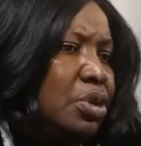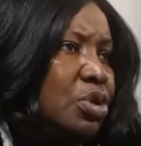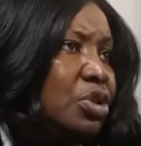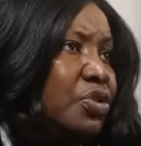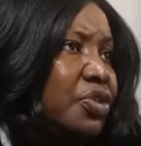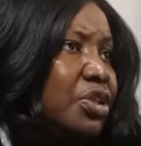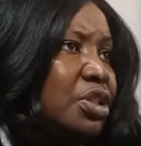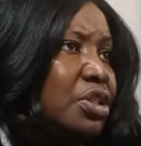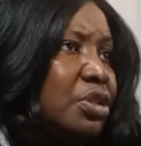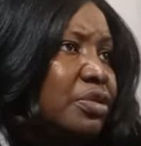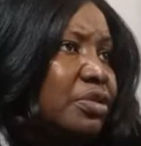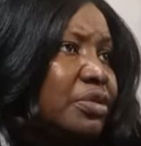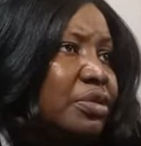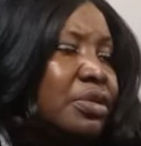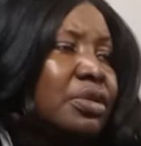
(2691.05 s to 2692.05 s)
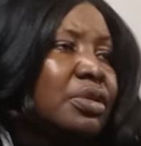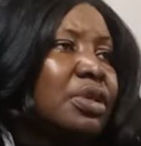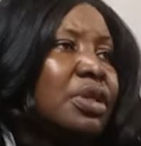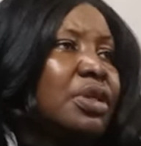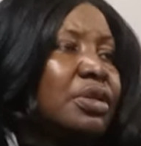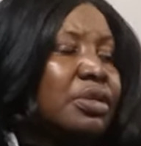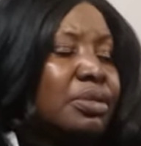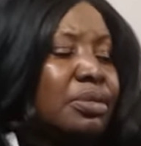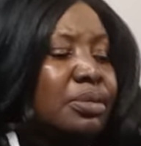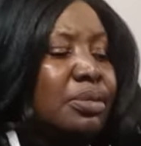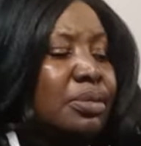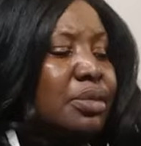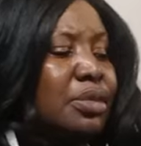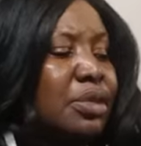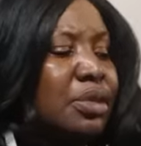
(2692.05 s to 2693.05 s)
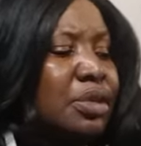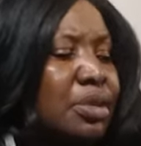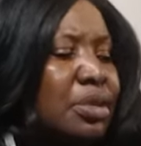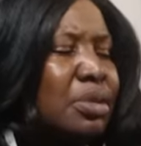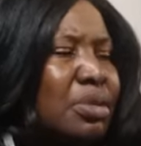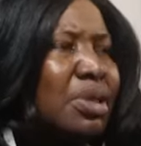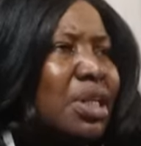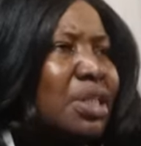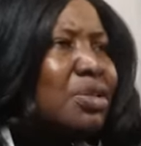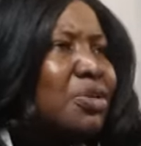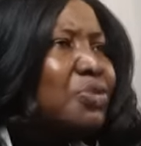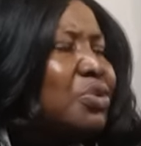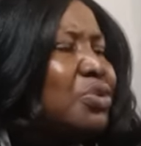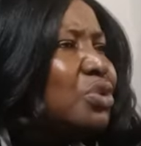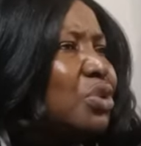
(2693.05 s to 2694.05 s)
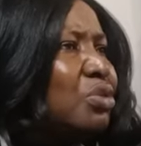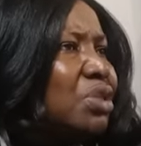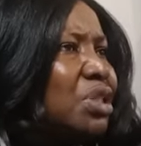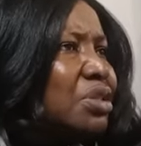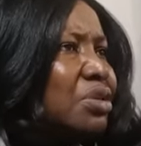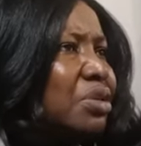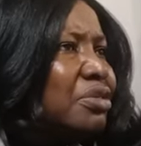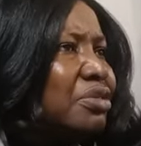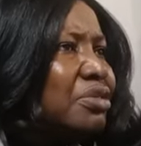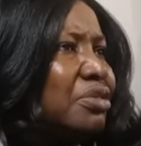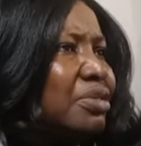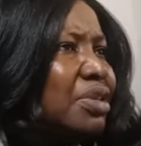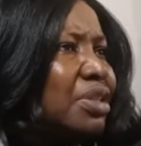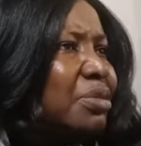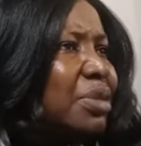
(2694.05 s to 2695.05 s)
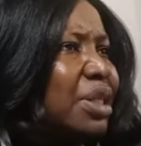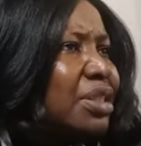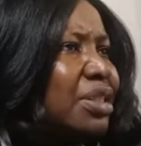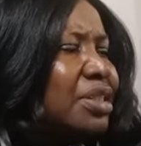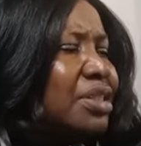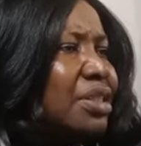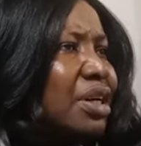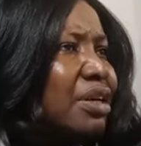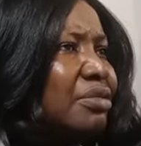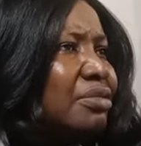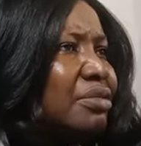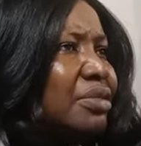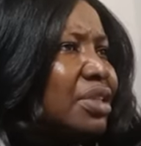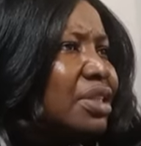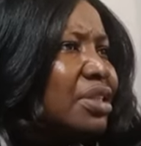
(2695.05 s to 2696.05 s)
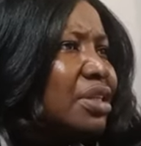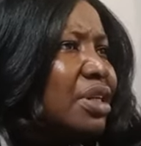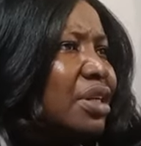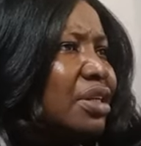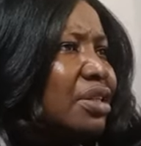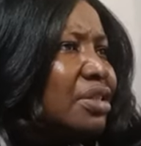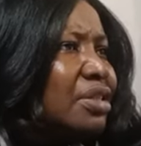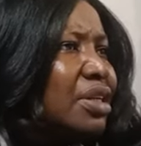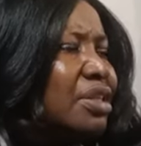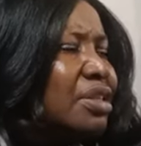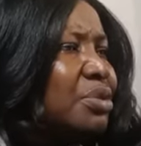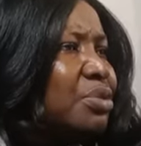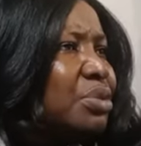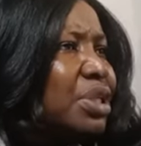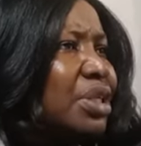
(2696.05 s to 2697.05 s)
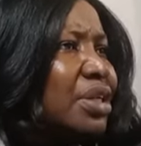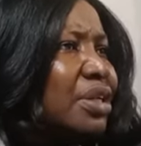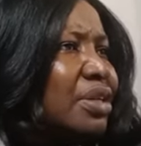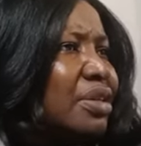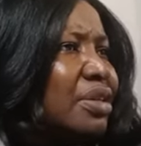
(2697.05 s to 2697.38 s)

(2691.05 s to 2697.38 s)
Your phone is off. Okay. Why is your phone always off? The battery is down. It's getting weak.